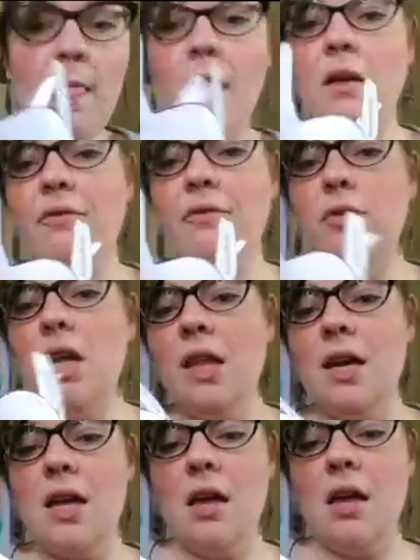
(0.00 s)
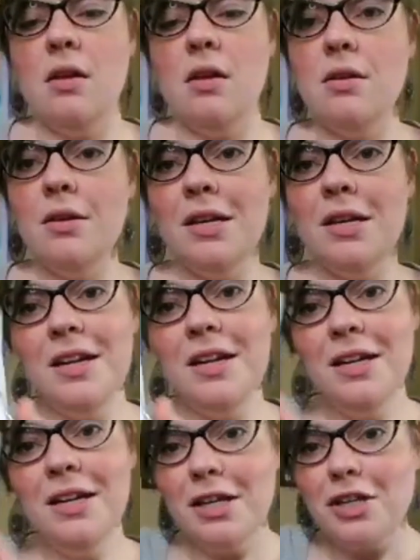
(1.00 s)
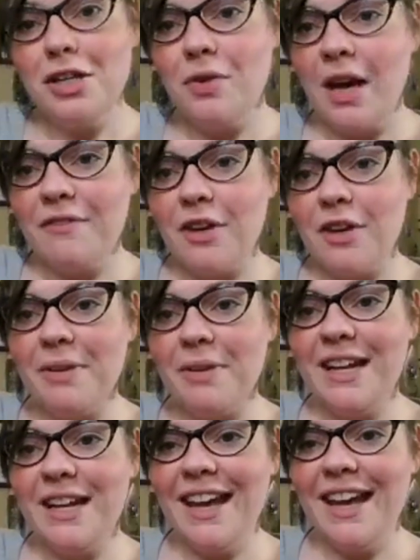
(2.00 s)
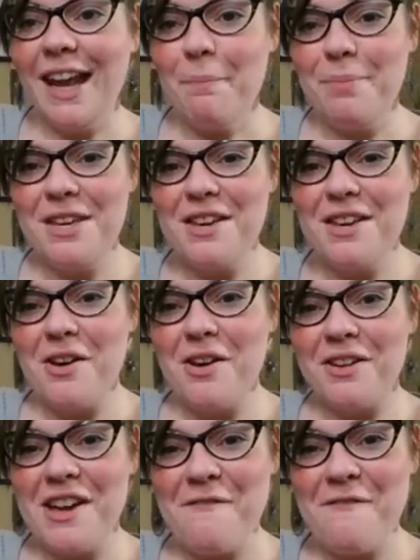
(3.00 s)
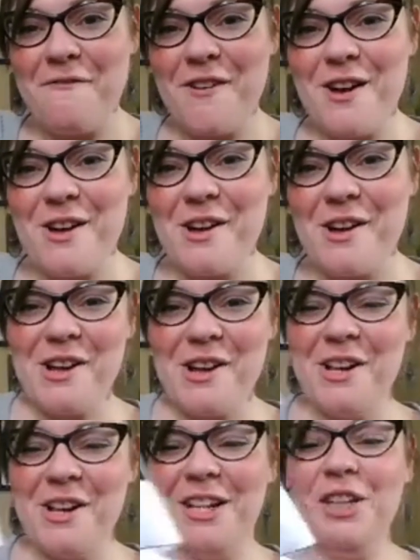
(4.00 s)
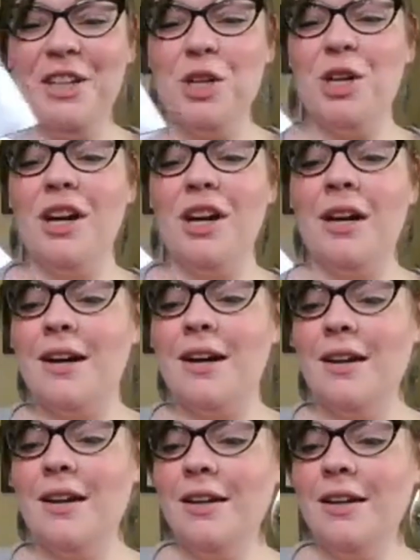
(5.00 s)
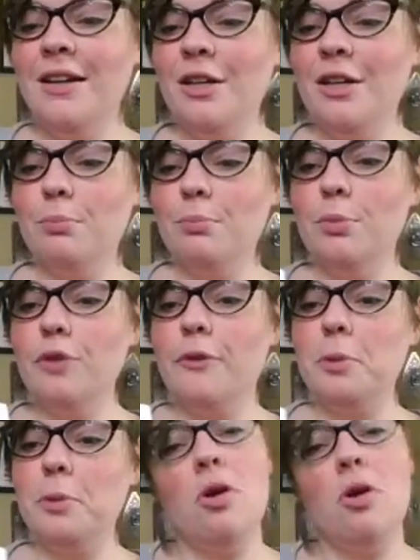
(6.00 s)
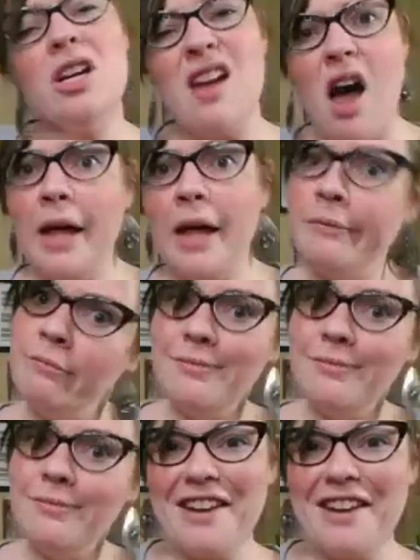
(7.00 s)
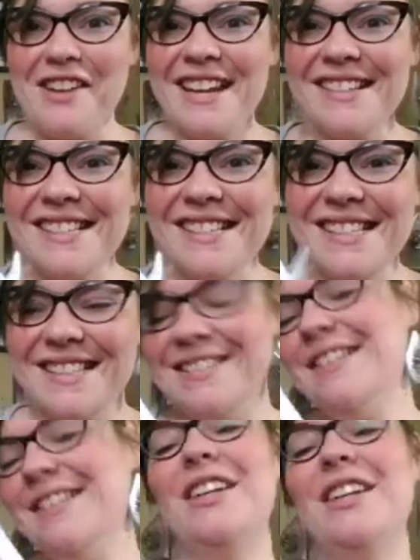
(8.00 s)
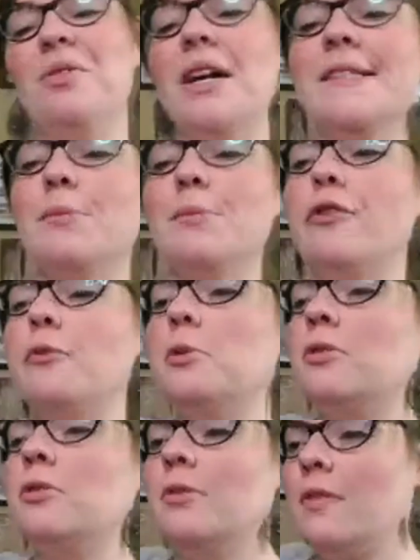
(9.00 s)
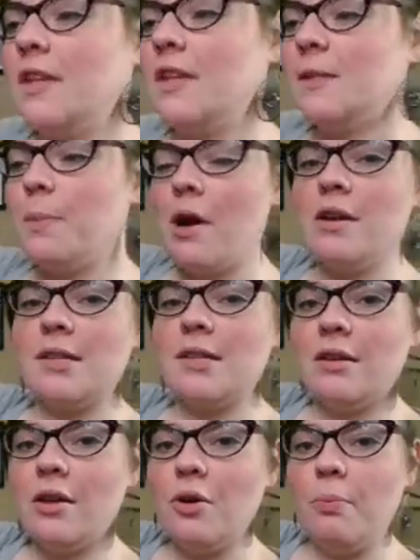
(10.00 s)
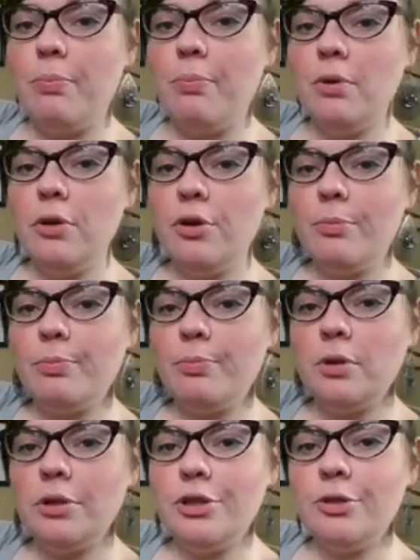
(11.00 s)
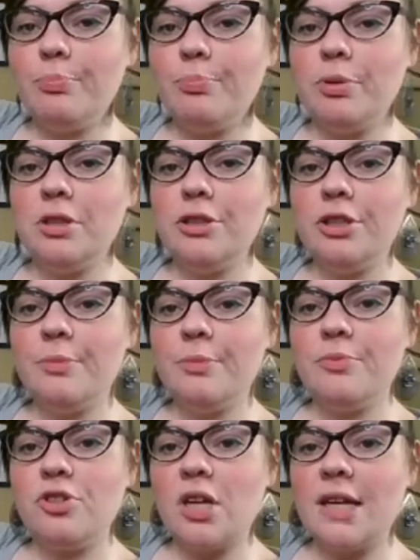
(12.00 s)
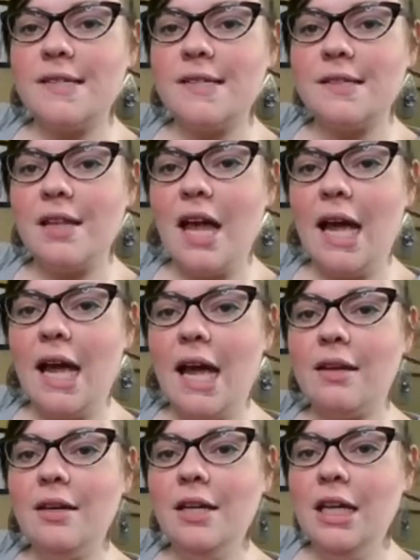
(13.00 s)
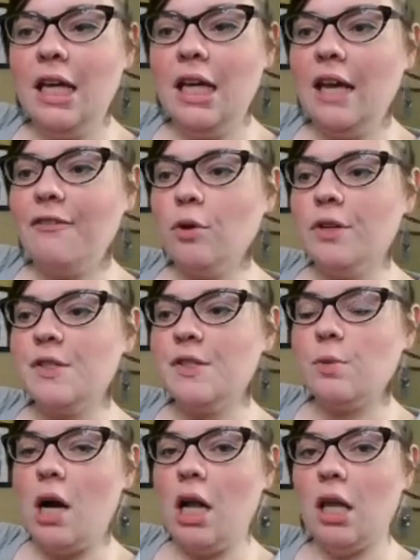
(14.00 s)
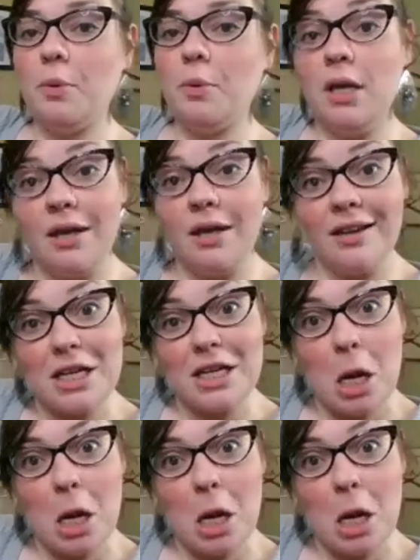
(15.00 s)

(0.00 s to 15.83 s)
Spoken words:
And voila! You have completed, beautiful, your movable or non-larynx. Why is it movable? This part can go bloop, bloop, bloop, just like if you're swallowing.